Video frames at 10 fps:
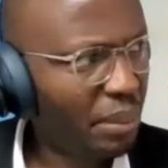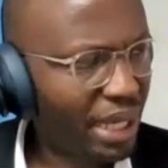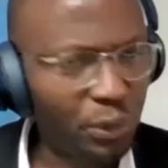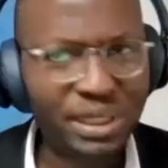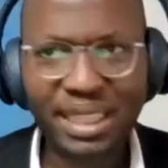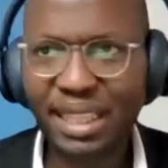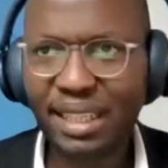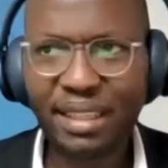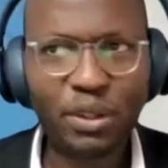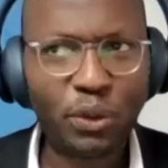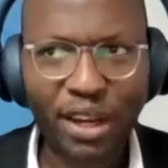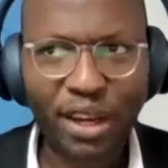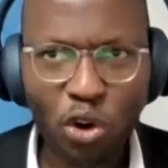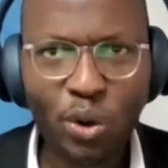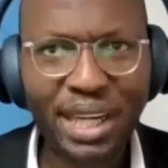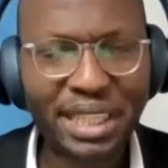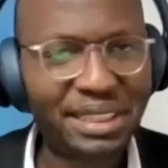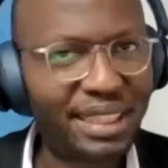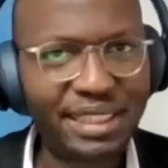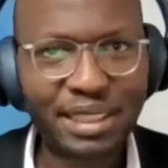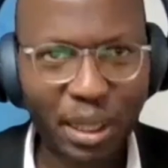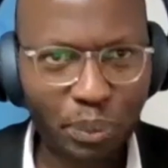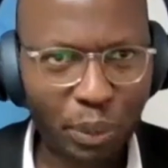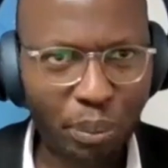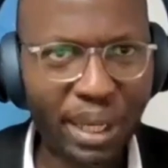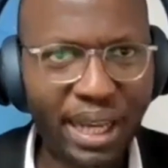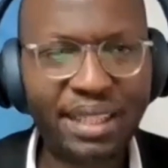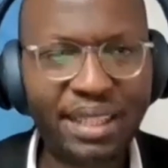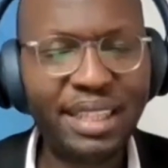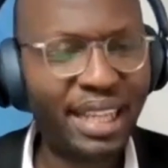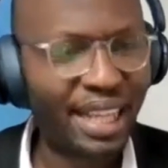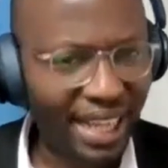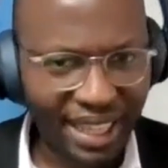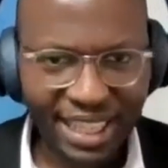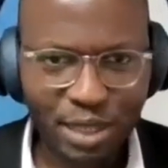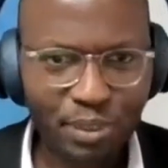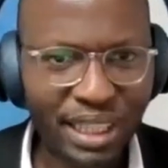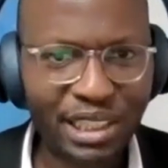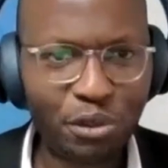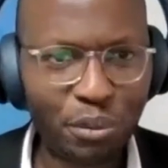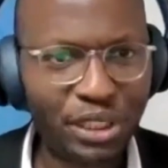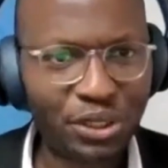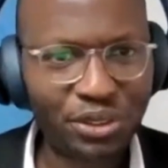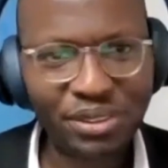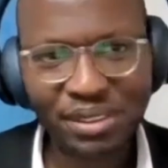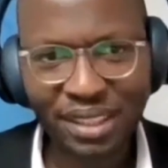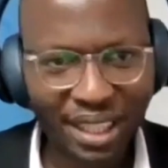But I would say, you know, the core one is just uh, prepare, gather as much information.